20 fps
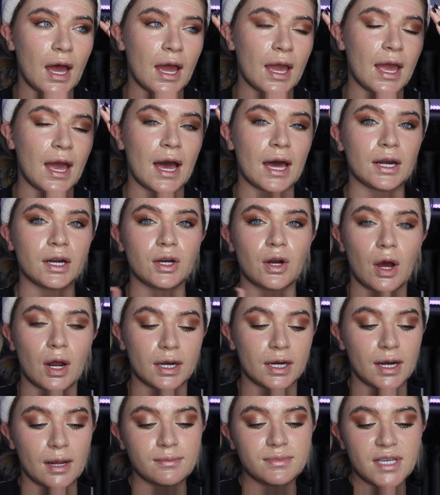I had it
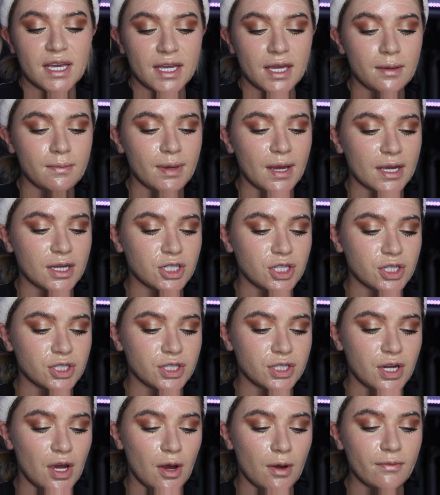on and I'm taking pictures,
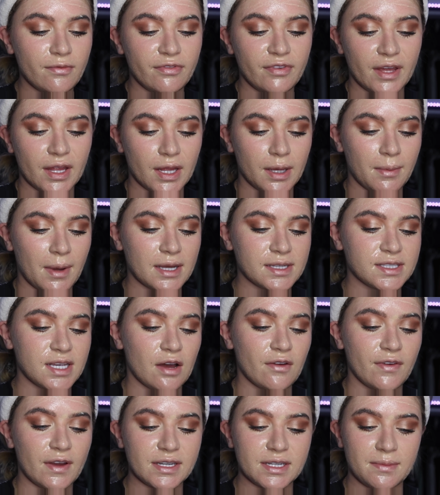you know, I'm feeling
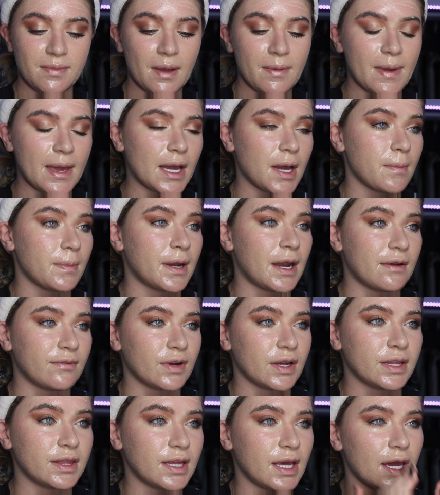myself. I did my makeup and
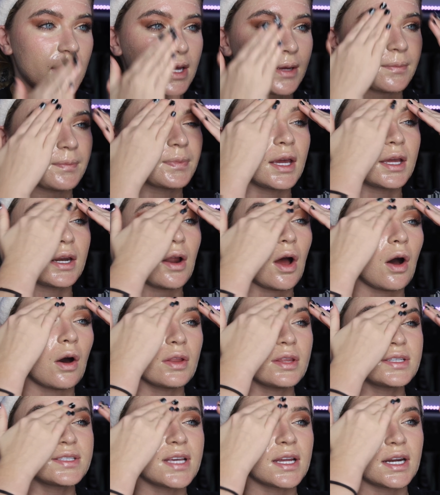everything. And
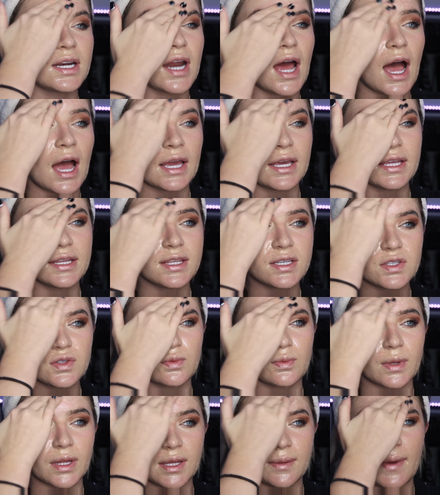all of a sudden I get this
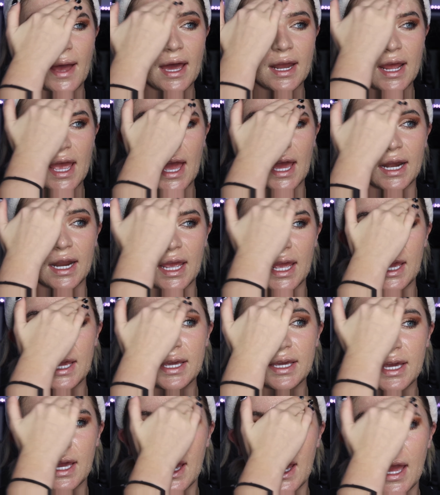really bad
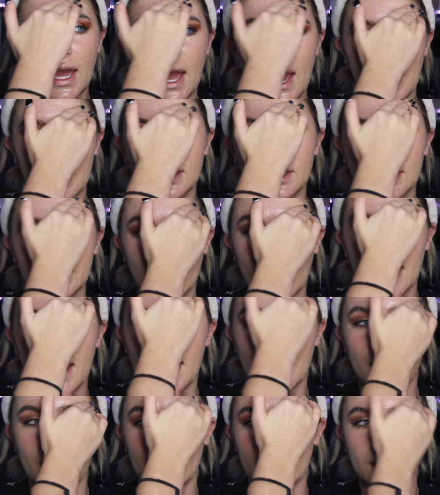headache at
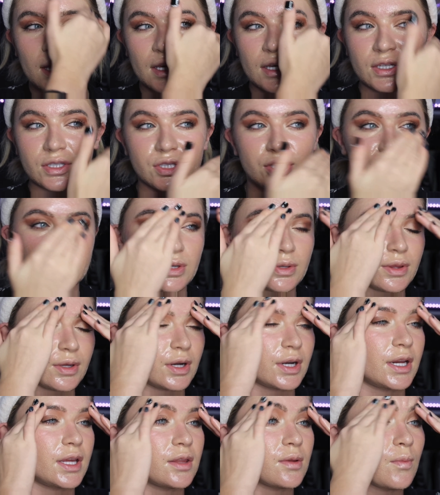like
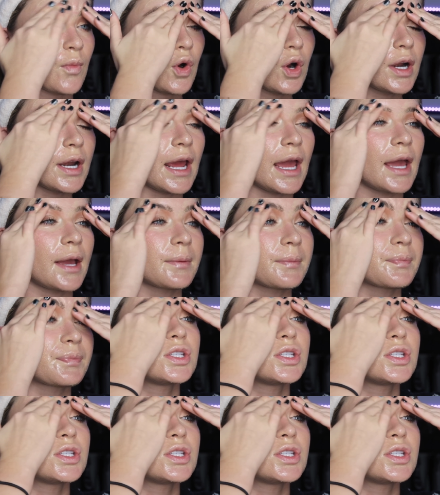2:30 in the morning.